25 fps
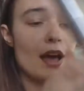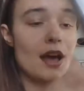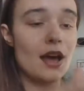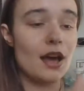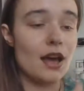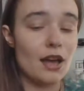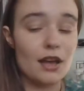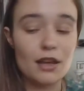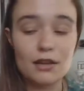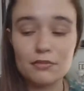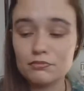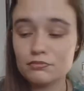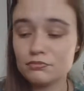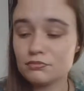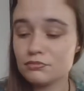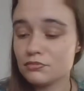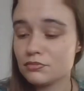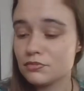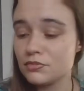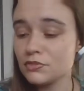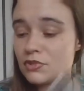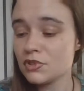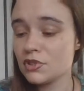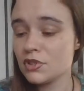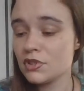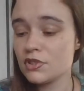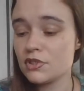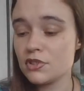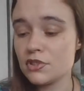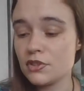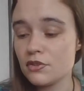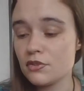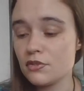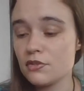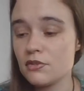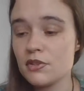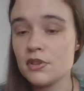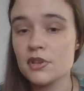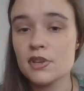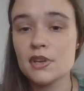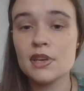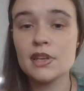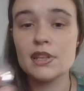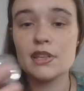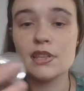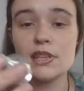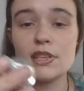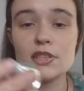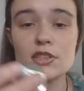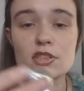So
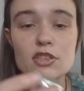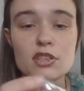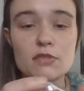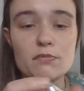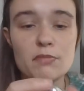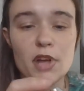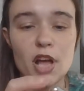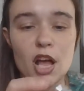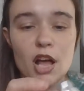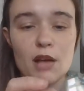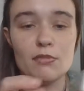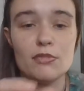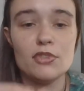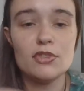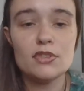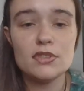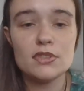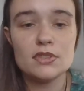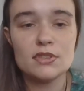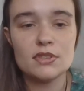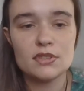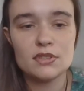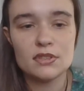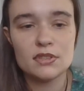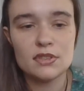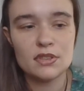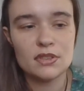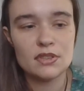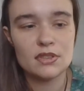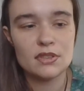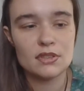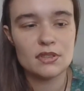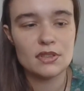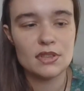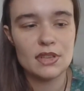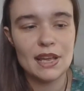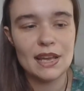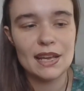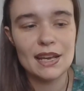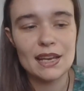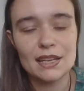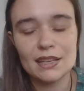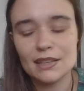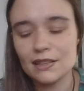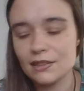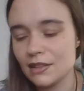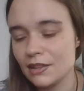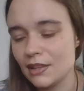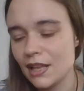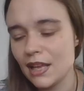these are the pommels. I
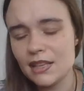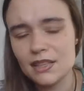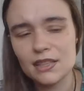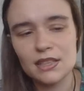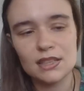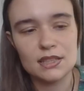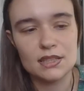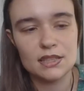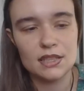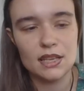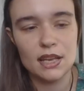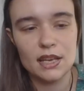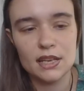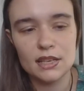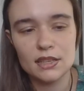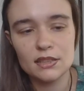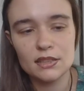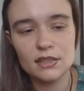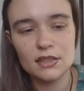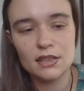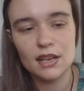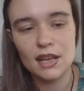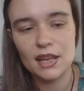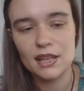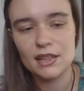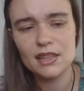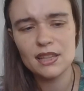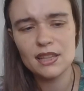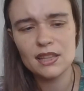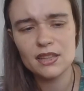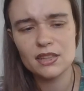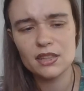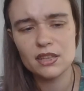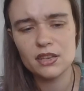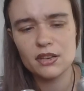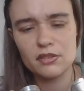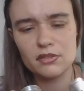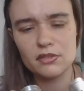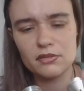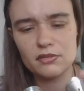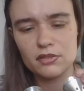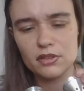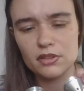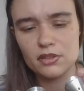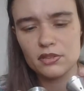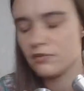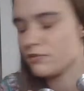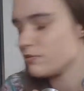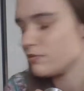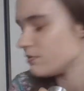like the design. I think they're
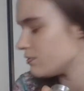the